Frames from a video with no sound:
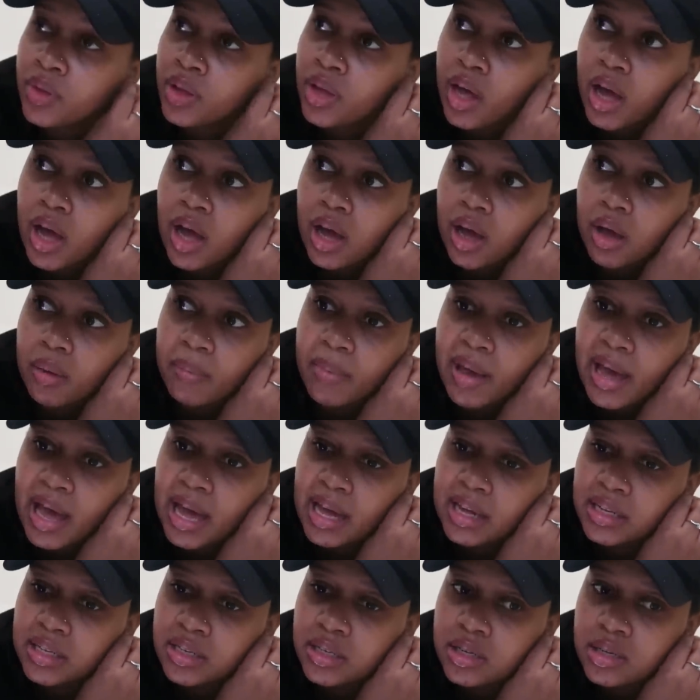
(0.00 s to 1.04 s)

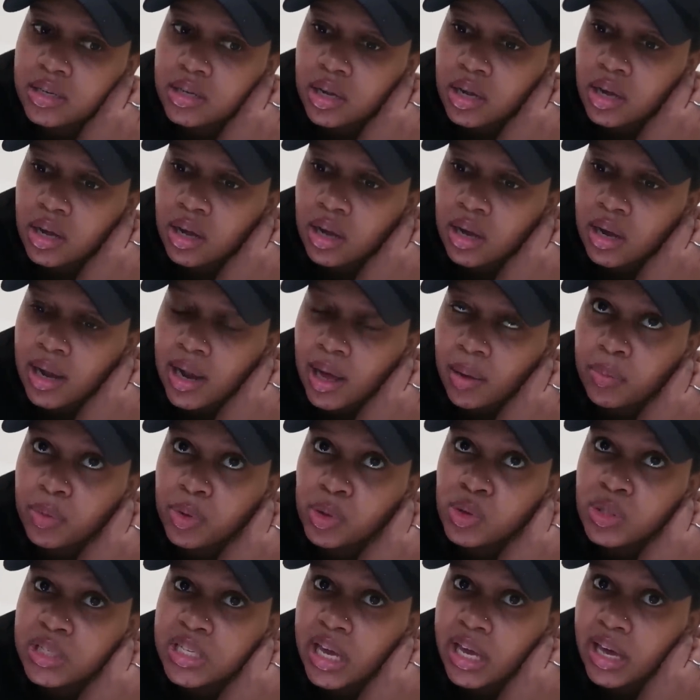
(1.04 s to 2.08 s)
at La
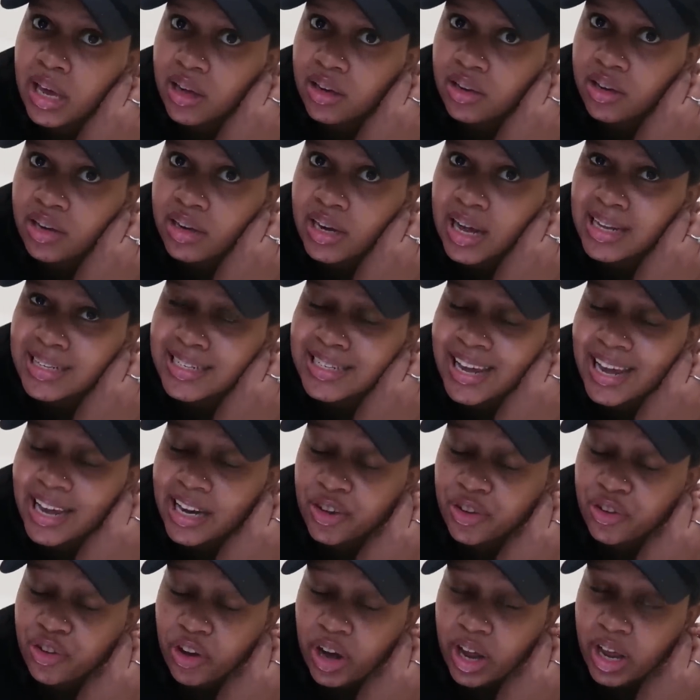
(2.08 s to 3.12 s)
Beauté, at
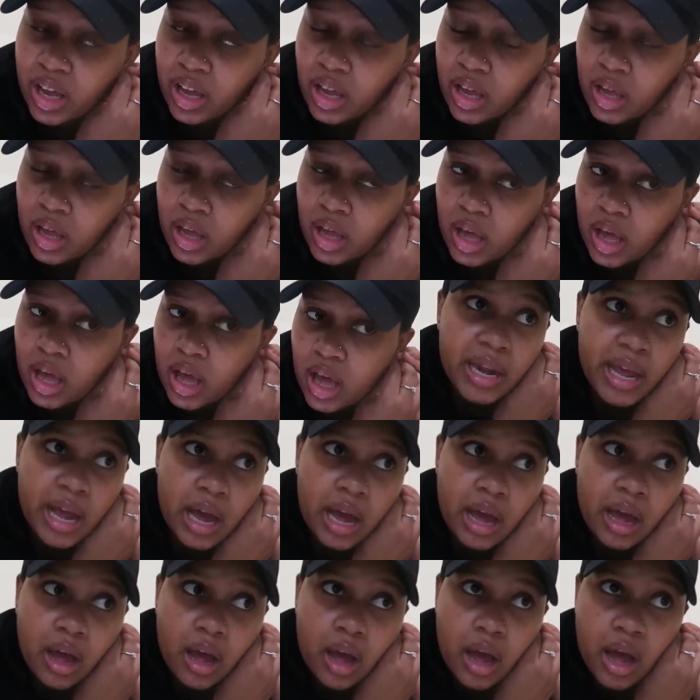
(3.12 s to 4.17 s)
Tendre. Yeah,
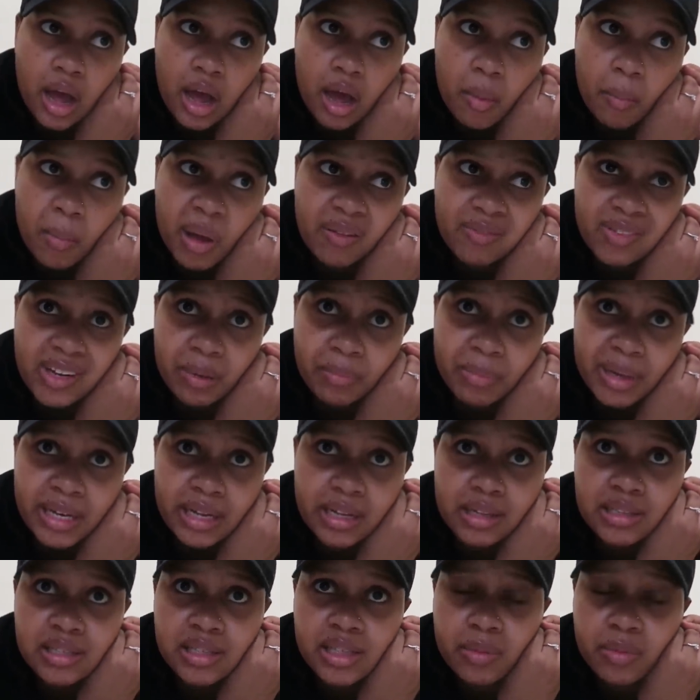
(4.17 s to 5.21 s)
I've done my
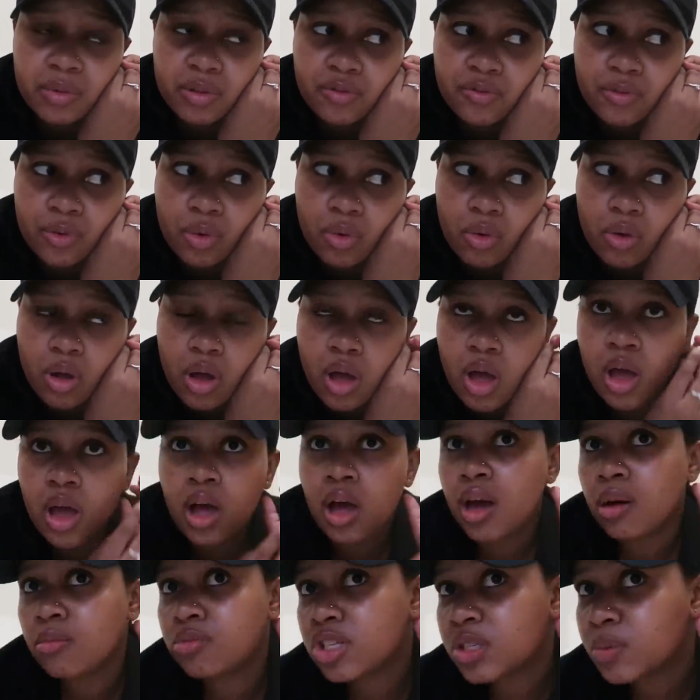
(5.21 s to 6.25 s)
nails there before.
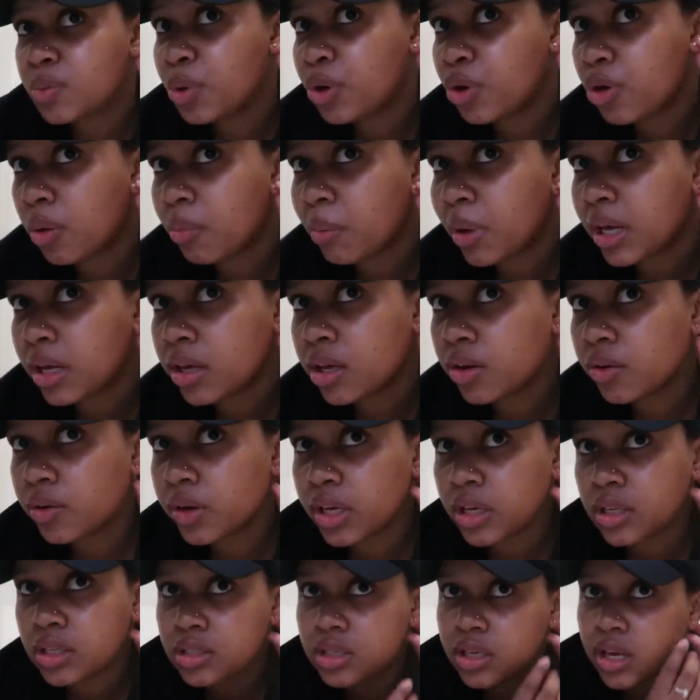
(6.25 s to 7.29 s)
I'm just putting on my
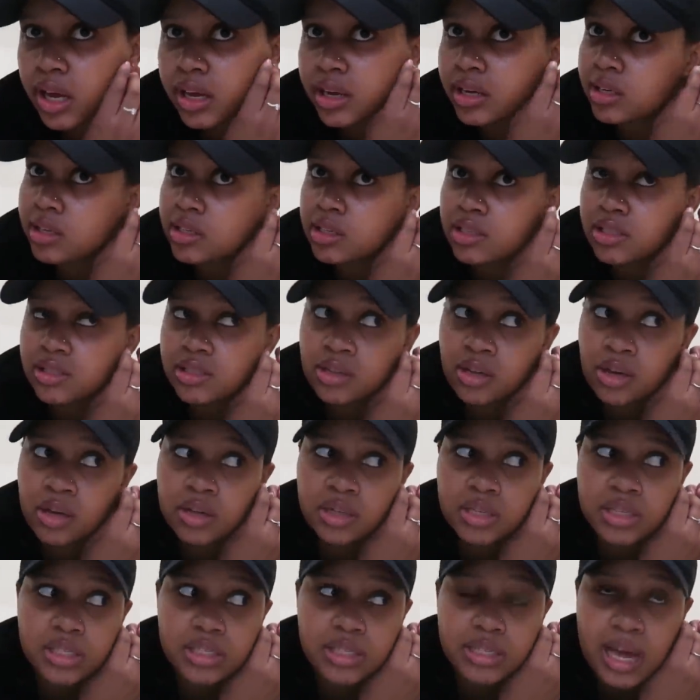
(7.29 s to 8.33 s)
earrings at least
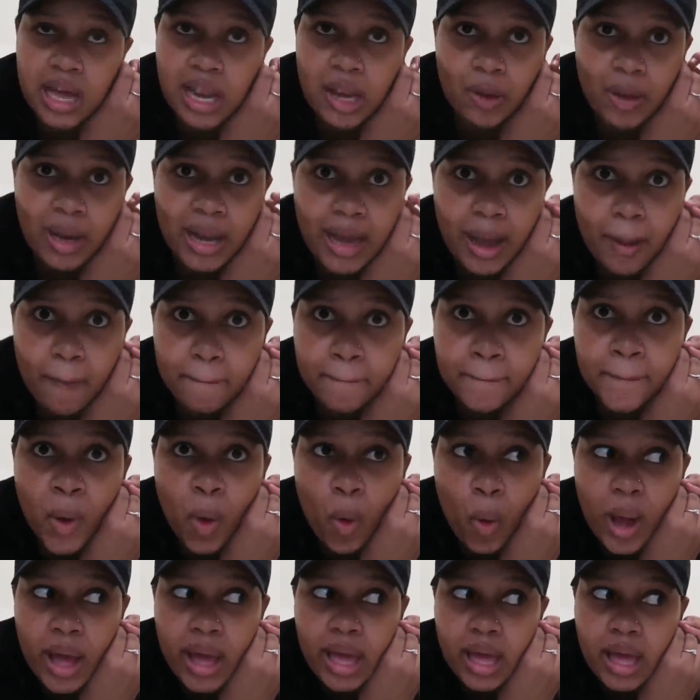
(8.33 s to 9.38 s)
because I look like a
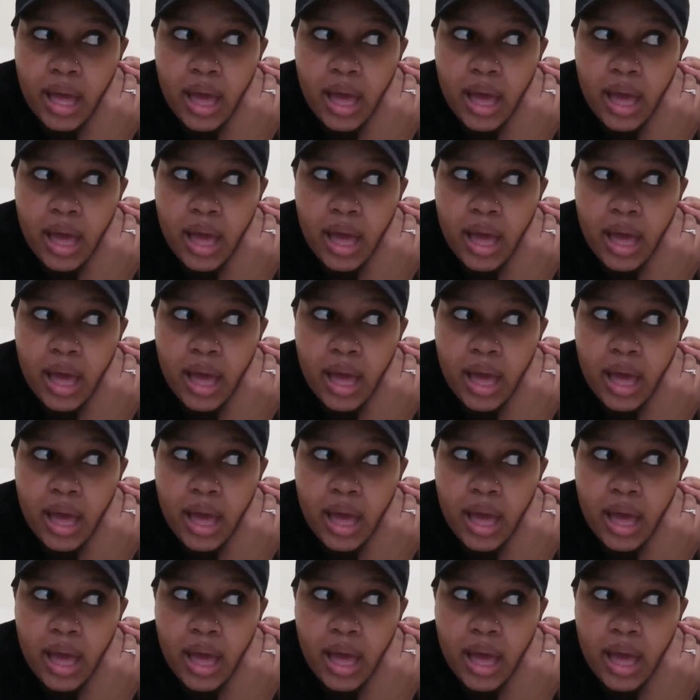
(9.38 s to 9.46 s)
boy.